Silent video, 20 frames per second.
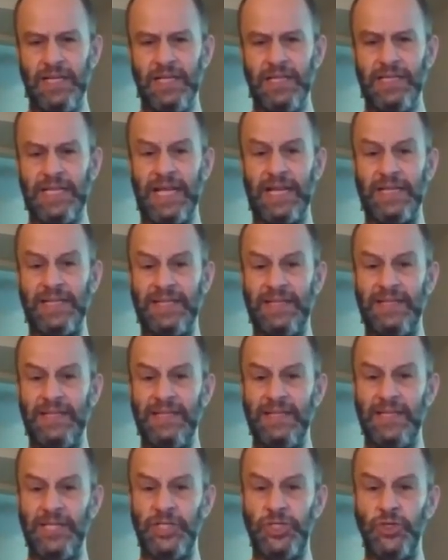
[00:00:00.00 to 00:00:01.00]
that
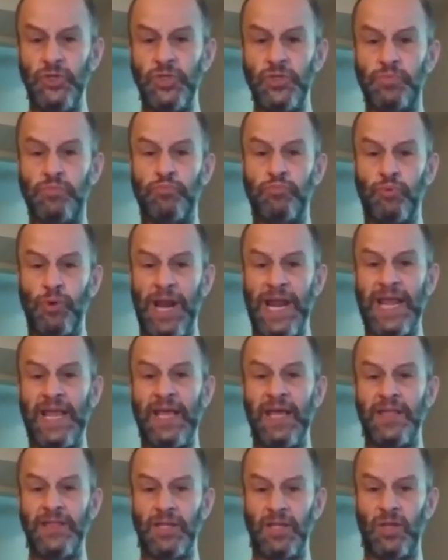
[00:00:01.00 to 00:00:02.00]
the Jews
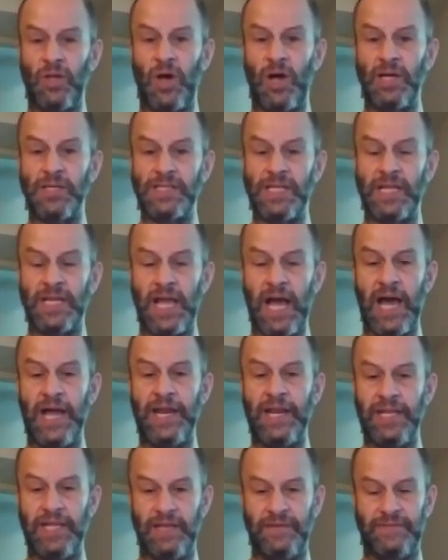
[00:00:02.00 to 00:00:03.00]
break the laws that God
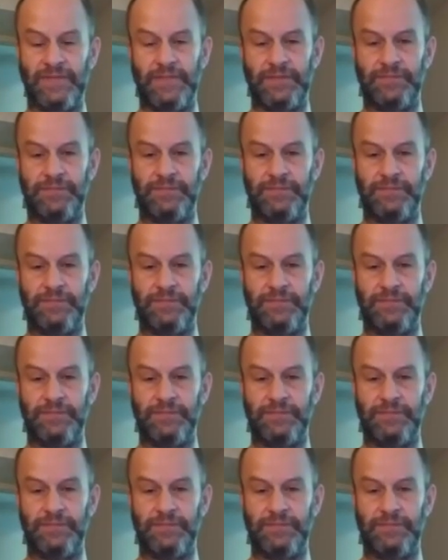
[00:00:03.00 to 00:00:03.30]
had given.